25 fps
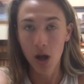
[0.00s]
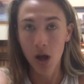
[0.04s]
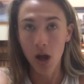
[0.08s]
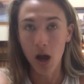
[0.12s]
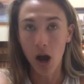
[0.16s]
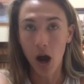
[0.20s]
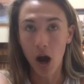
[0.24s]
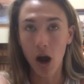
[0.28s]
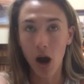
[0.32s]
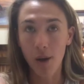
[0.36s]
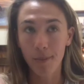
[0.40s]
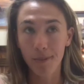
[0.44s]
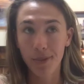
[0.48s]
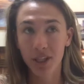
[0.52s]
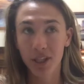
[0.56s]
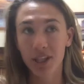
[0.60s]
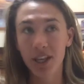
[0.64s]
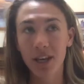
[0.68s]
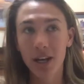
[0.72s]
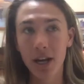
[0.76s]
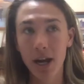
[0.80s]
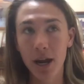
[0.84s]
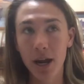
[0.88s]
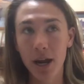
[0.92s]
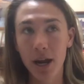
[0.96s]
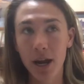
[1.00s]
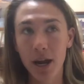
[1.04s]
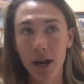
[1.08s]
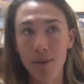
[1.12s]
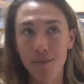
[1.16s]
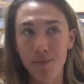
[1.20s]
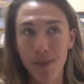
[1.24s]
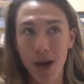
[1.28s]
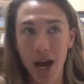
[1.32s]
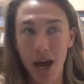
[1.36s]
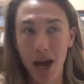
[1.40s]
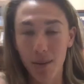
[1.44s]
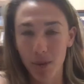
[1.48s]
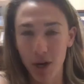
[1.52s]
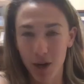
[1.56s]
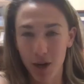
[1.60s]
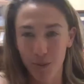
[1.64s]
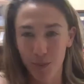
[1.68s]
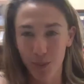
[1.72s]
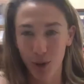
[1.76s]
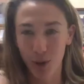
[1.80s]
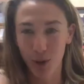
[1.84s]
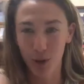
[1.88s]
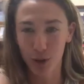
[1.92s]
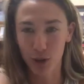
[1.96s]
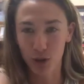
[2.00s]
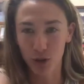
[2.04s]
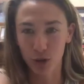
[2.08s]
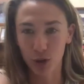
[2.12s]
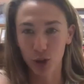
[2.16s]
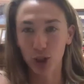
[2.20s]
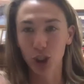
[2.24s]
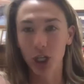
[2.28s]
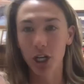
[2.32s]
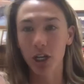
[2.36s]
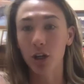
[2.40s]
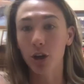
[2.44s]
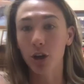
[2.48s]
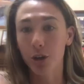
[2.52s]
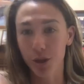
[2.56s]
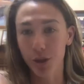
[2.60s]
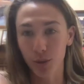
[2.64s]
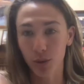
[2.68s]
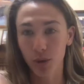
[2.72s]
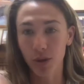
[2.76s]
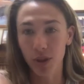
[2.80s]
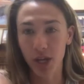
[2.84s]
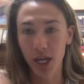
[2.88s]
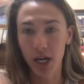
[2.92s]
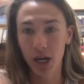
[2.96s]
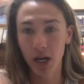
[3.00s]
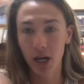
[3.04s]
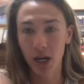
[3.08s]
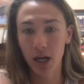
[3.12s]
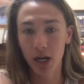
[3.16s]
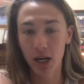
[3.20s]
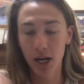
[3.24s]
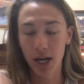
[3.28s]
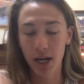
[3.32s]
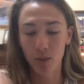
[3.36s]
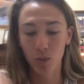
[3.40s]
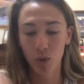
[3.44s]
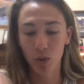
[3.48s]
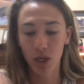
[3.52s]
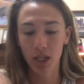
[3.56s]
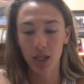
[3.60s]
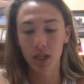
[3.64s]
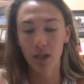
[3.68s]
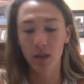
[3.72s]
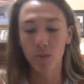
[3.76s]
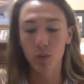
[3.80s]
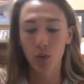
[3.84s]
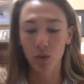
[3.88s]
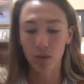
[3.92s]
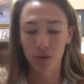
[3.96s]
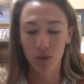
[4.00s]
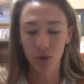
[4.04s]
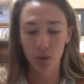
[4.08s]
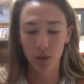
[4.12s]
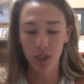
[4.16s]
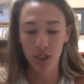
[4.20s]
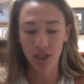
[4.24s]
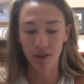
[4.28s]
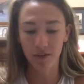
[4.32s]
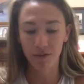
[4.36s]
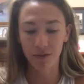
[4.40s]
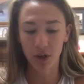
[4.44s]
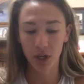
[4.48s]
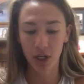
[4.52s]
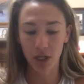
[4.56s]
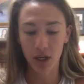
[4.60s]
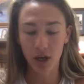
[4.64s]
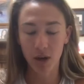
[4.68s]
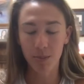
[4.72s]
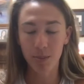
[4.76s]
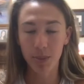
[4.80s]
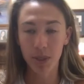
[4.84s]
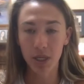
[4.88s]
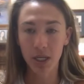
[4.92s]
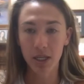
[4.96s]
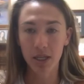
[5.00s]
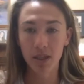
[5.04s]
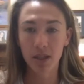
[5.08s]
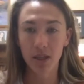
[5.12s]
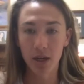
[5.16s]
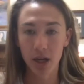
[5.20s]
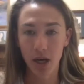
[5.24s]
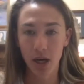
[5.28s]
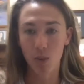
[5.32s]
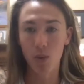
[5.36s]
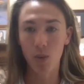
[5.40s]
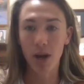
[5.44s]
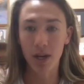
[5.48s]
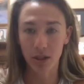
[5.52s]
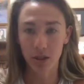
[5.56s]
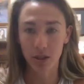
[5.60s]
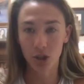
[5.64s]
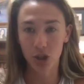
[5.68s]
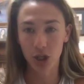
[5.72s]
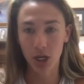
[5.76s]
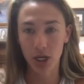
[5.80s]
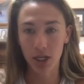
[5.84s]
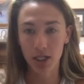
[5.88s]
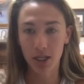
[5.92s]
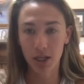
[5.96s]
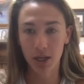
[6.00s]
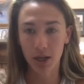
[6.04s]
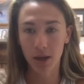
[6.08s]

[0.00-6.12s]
But then I met my personal trainer through there, and when he moved to a different company, then I went straight to him.